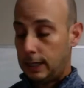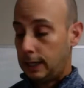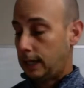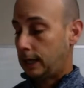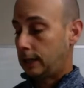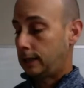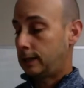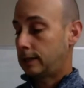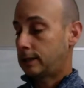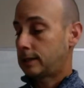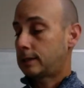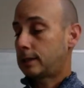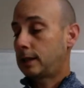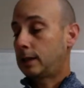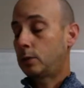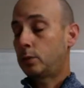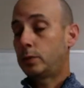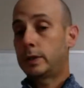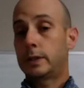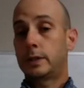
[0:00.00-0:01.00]
And this
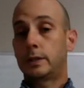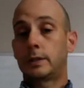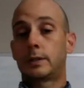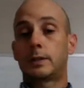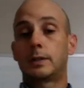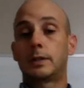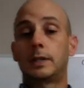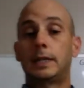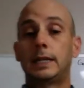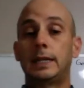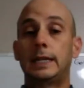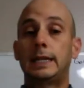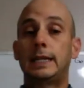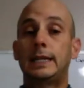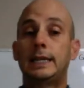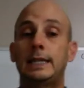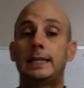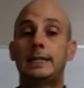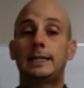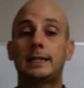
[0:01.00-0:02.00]
thing was
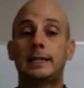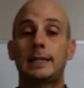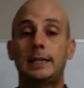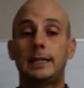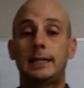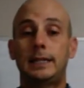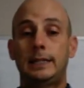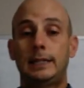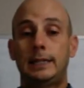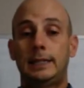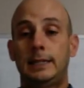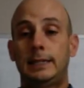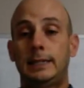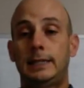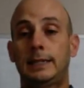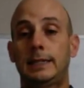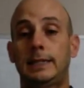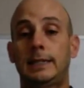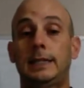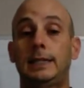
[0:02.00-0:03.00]
easy,
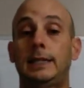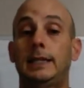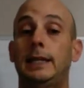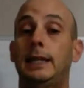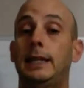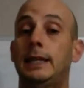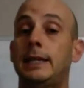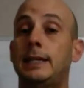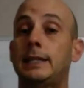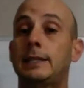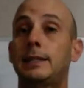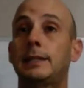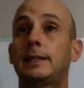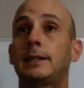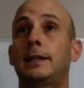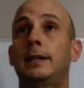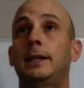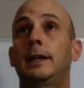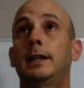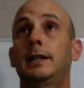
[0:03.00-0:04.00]
easy, easy
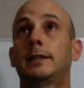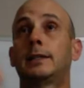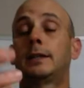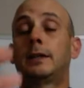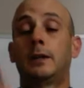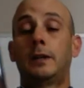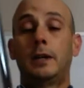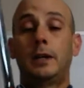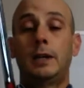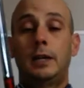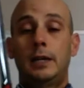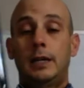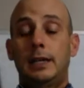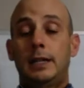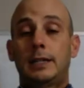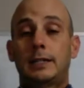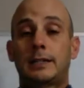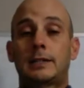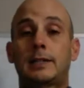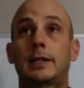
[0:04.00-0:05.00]
to hit.
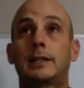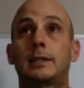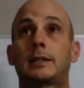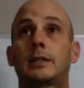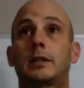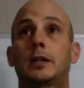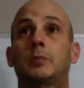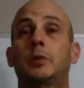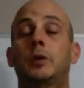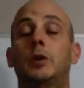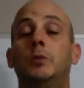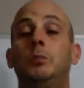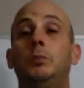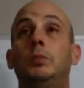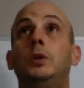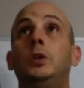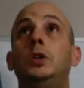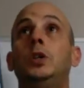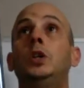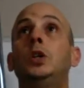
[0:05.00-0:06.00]
It sets up
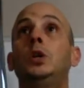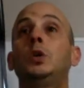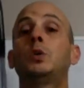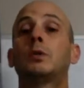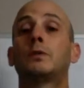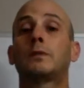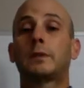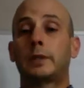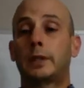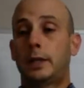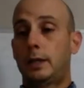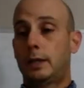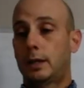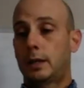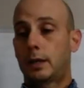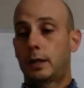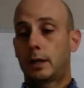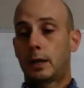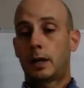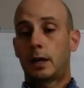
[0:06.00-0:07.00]
beautifully
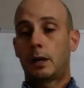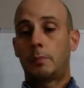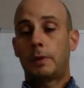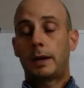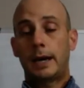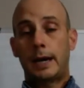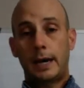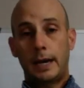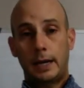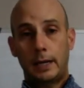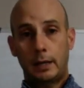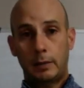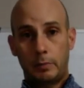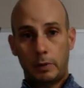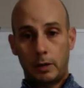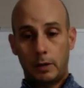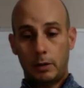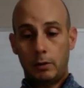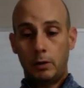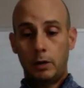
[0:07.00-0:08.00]
uh, behind the
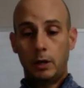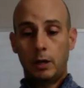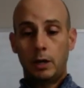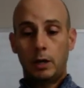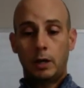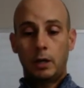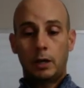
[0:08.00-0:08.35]
ball.